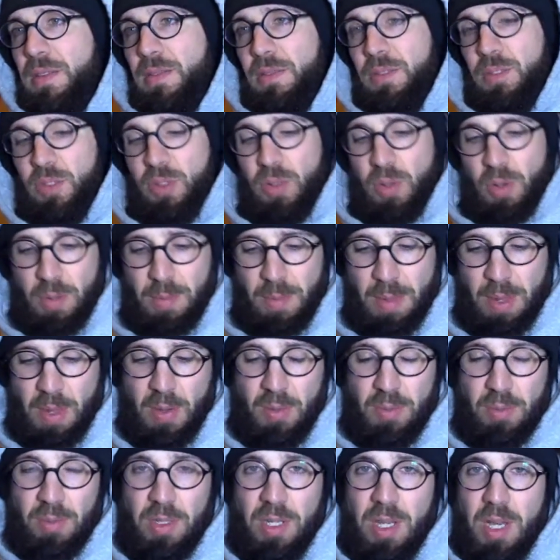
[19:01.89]
enjoy my
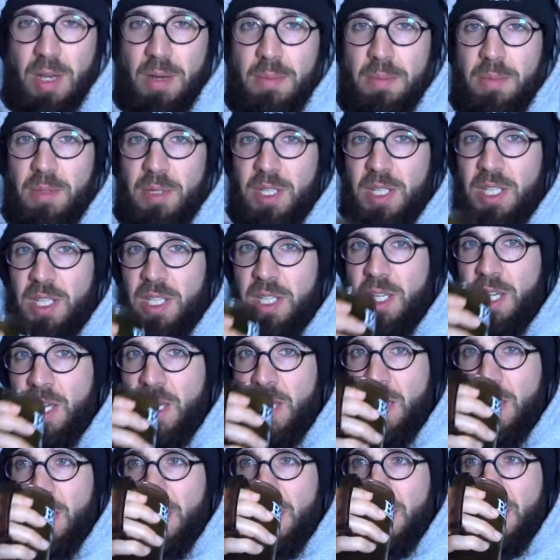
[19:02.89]
own company,
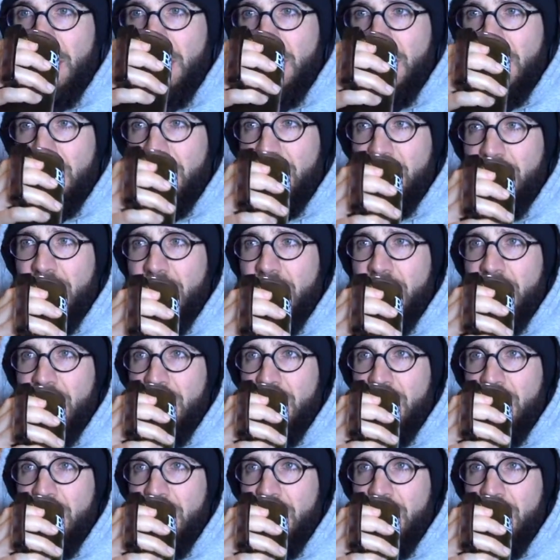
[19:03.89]
and